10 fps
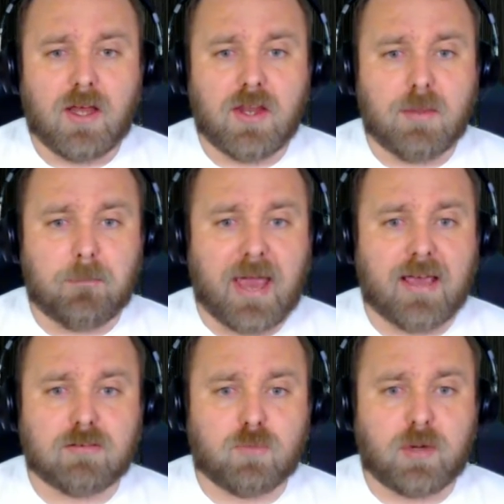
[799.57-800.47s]
The
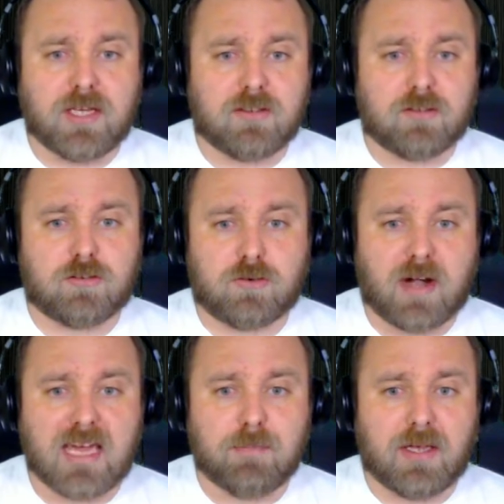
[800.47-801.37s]
best way to
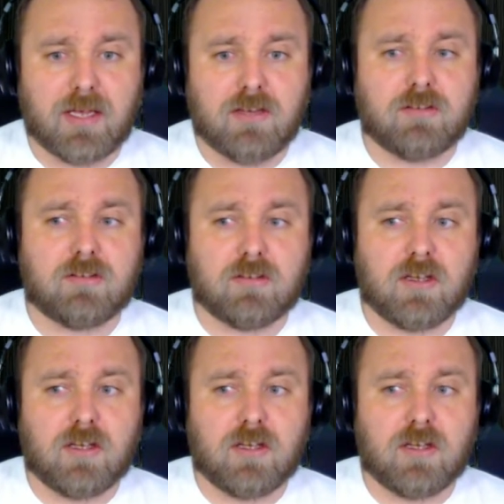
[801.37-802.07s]
describe it is,